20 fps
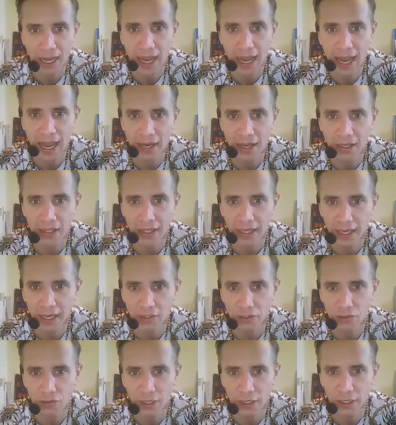Anna
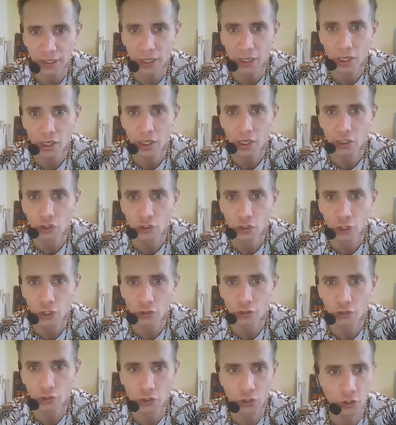Kendrick,
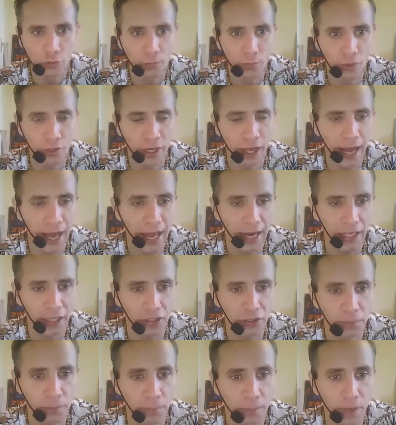John Goodman,
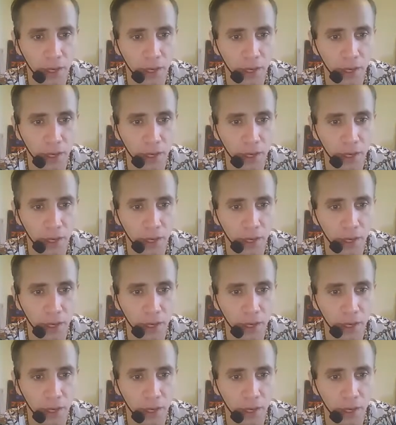Alex